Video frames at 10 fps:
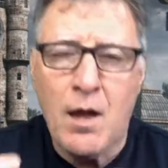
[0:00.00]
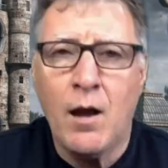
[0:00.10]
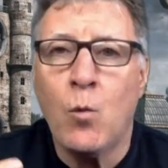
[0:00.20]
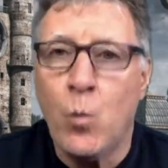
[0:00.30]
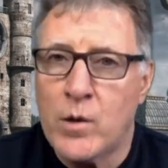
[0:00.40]

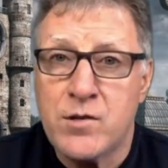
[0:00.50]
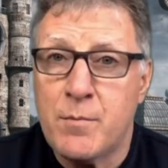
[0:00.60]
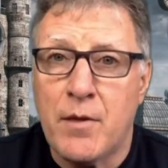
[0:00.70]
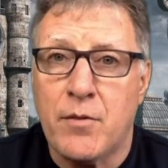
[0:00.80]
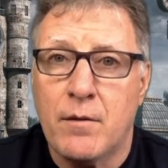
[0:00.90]
uh, Will
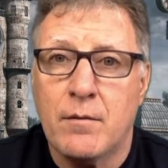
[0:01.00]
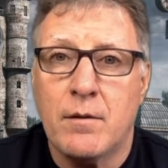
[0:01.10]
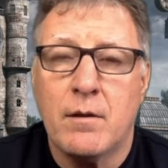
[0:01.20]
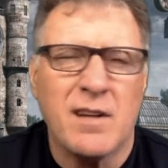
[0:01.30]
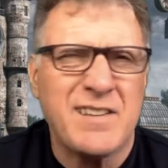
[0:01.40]
Smith
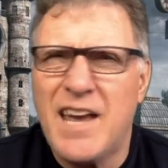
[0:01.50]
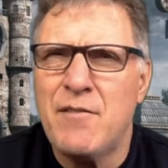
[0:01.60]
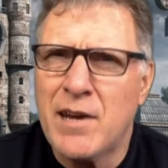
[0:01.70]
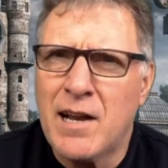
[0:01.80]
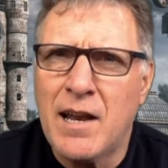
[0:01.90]
and
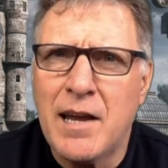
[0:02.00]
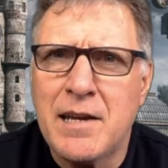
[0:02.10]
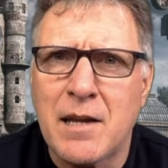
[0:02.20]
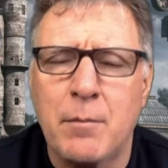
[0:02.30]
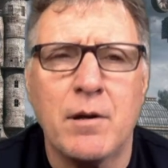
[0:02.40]
Kevin
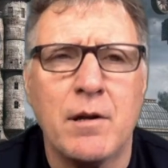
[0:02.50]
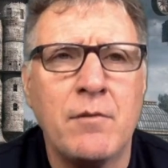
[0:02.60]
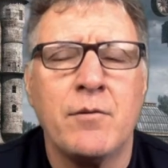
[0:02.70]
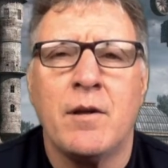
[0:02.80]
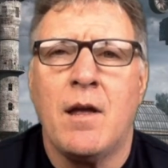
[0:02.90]
Kline, I believe.
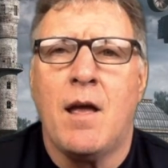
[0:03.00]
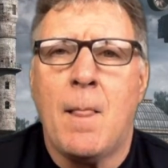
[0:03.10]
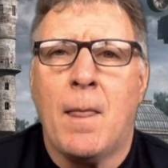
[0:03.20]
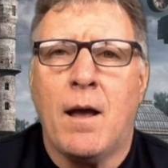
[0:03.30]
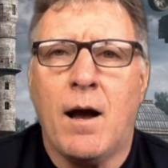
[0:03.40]

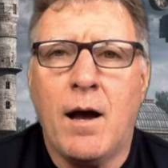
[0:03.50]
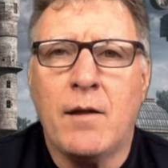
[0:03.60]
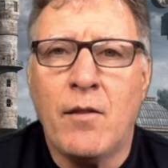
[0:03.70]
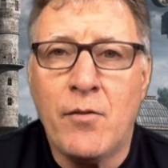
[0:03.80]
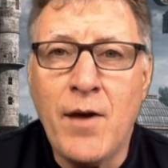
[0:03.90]
Uh,
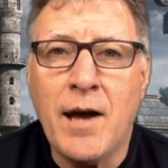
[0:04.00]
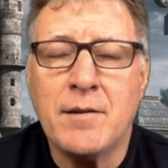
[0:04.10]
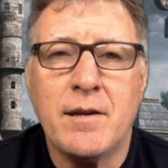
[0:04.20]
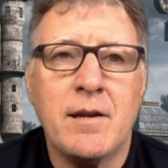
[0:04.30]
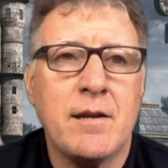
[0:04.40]

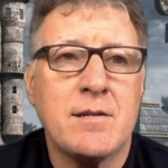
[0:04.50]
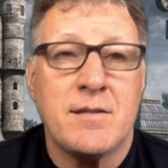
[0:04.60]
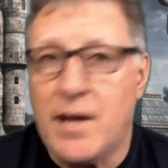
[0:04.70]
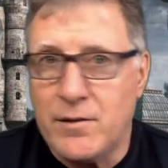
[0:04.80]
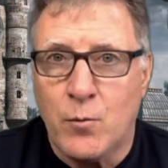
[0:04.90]
that is
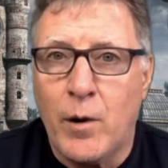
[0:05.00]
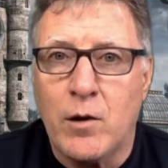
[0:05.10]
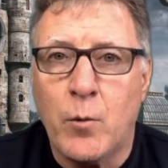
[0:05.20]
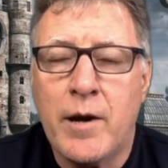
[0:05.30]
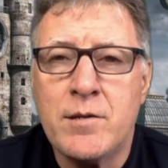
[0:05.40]
set in the
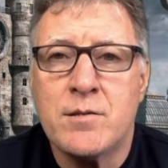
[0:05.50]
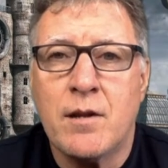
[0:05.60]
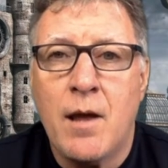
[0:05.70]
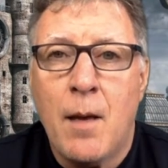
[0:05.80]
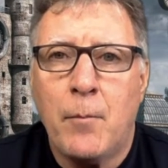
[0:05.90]
Wild West,
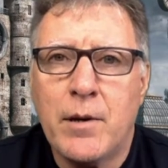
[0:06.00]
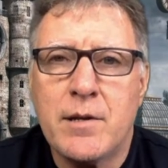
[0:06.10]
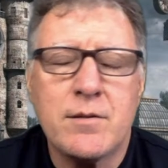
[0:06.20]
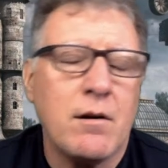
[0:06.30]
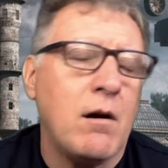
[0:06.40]
but
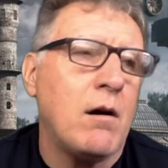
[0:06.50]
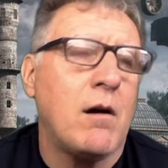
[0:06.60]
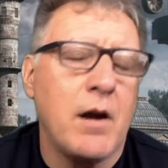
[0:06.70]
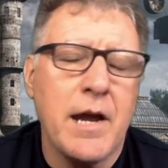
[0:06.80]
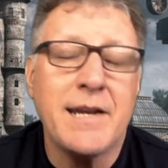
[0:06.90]
it's ah, oh,
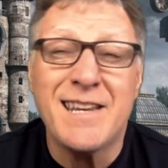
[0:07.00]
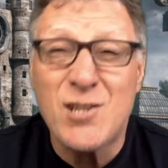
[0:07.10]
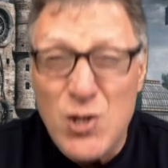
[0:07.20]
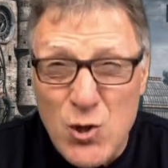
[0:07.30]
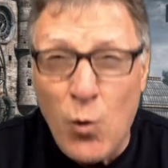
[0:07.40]
it is
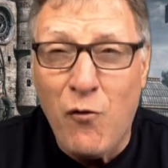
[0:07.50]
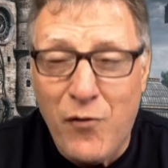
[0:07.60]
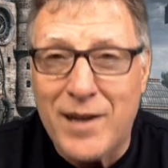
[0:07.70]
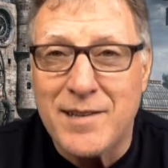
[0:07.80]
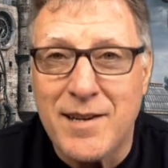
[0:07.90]
so
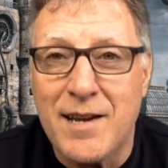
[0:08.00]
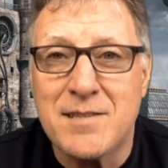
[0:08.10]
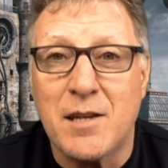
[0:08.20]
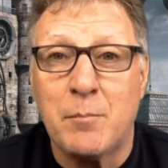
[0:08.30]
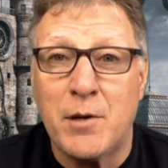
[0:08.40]

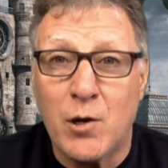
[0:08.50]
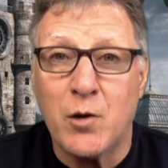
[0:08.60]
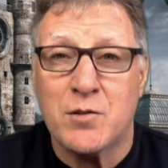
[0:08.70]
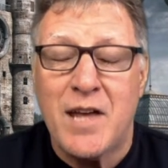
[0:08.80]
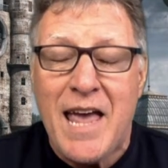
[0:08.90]
fantastic
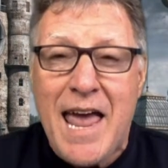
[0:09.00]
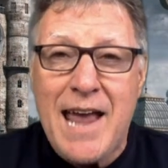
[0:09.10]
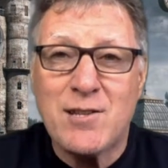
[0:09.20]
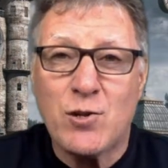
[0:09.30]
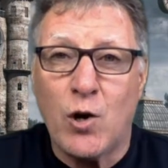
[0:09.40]
because
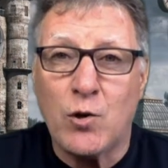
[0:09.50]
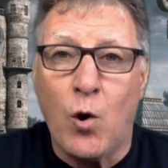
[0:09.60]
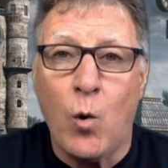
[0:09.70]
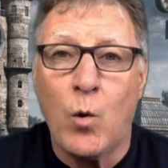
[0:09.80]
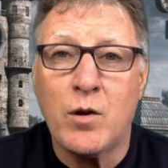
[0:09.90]
it's got
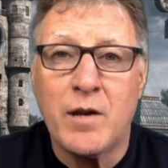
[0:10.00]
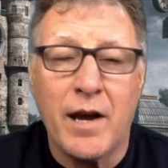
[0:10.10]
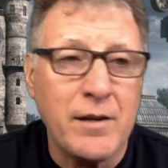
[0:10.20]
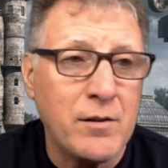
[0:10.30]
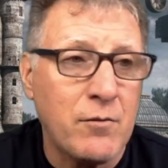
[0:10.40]
all
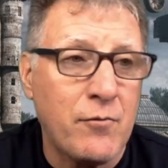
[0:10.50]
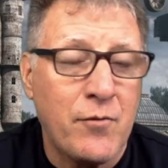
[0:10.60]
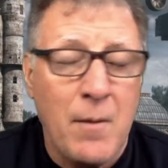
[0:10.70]
kind of,